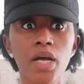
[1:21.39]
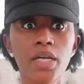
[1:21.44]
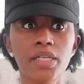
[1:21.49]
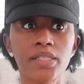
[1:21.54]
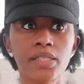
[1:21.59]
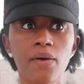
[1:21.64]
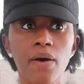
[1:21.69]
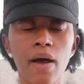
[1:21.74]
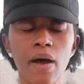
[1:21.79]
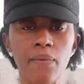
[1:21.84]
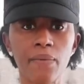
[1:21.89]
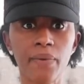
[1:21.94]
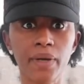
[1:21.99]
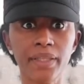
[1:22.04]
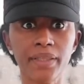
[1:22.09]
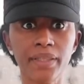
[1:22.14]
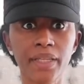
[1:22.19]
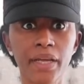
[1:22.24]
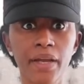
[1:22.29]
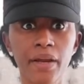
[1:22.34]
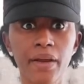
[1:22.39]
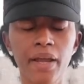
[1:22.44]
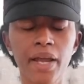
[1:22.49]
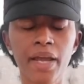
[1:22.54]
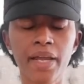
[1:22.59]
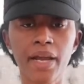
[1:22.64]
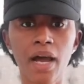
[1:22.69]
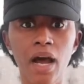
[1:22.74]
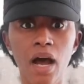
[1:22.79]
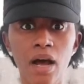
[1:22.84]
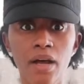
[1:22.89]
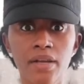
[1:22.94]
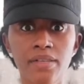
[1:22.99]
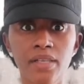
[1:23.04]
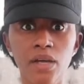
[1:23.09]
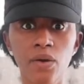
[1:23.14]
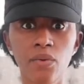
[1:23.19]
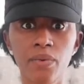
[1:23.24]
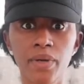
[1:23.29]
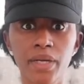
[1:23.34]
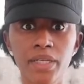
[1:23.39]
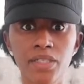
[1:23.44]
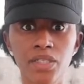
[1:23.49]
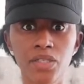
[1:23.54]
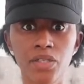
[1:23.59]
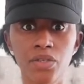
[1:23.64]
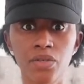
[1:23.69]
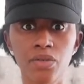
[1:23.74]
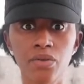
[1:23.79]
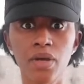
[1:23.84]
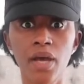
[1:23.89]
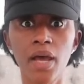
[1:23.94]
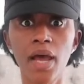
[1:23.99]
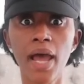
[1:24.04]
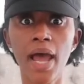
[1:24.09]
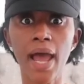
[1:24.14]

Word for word: So I went there and I also went to